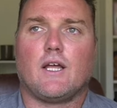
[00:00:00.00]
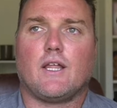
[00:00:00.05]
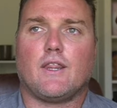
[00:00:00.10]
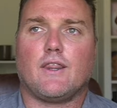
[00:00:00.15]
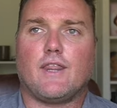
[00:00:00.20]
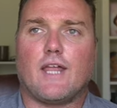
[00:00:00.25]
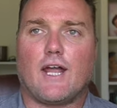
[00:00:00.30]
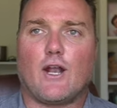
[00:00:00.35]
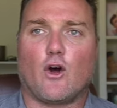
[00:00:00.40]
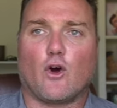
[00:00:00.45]

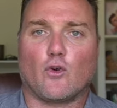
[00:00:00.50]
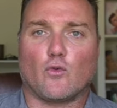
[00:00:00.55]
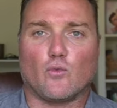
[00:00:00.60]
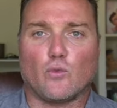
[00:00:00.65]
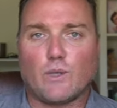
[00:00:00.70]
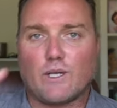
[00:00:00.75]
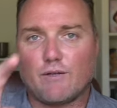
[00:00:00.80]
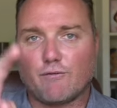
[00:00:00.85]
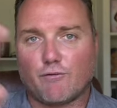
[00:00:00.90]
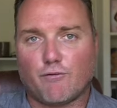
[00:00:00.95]
that are
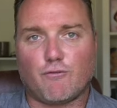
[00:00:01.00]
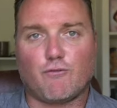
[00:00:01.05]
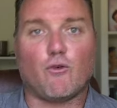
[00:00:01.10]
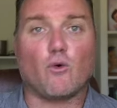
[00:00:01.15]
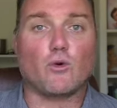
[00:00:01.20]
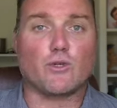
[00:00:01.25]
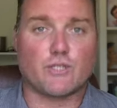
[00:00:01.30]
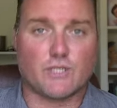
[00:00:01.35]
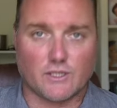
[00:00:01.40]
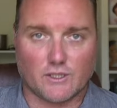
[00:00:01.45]

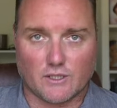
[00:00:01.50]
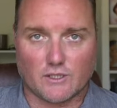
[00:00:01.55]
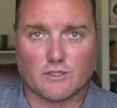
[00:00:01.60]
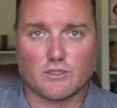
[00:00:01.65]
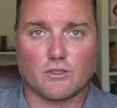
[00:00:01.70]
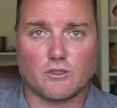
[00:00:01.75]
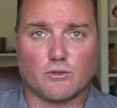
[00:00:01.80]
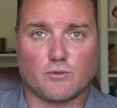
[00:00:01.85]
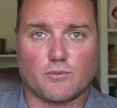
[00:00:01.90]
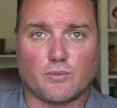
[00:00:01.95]
reinforcing
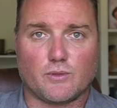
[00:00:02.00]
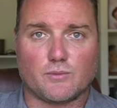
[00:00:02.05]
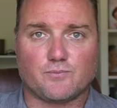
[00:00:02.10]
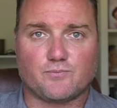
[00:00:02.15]
this loop